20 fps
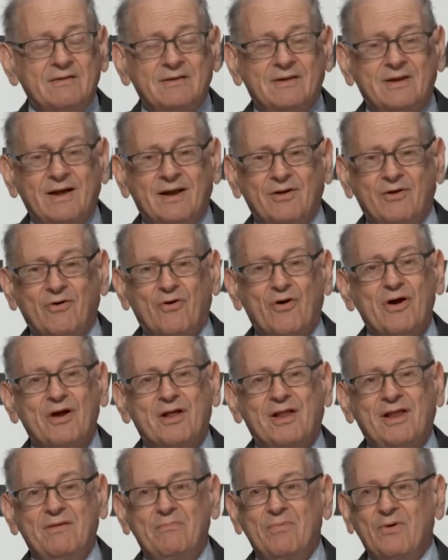
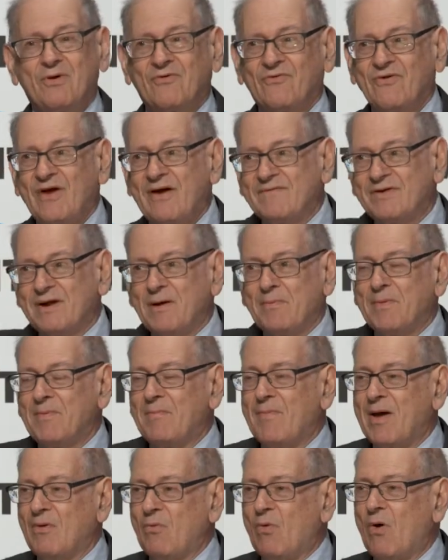categorically, because I have it up on
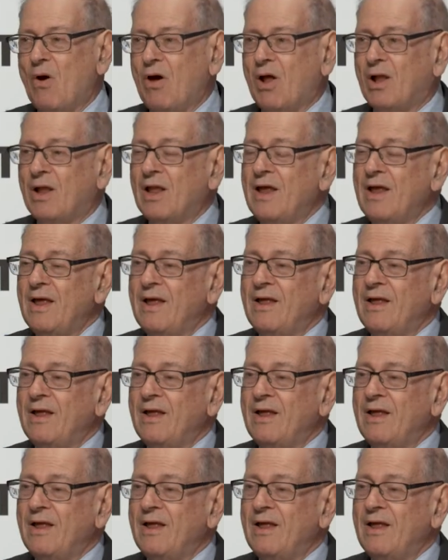my wall,